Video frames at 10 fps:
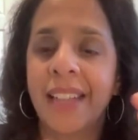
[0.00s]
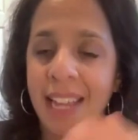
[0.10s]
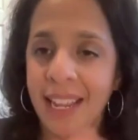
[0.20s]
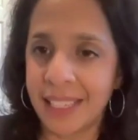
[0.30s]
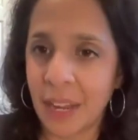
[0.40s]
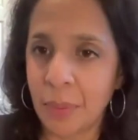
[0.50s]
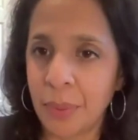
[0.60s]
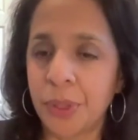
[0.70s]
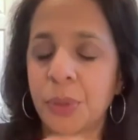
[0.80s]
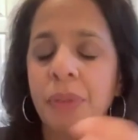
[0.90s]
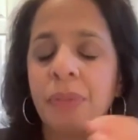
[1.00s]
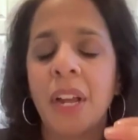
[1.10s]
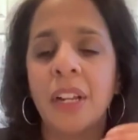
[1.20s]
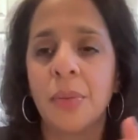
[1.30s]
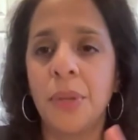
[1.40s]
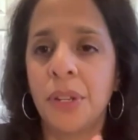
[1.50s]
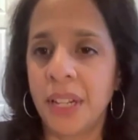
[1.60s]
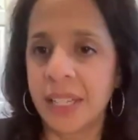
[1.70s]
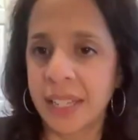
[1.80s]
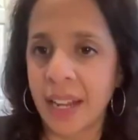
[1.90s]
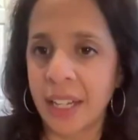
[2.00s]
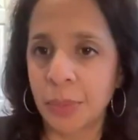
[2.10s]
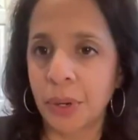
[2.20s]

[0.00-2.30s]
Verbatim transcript: taking samples. We've got a community science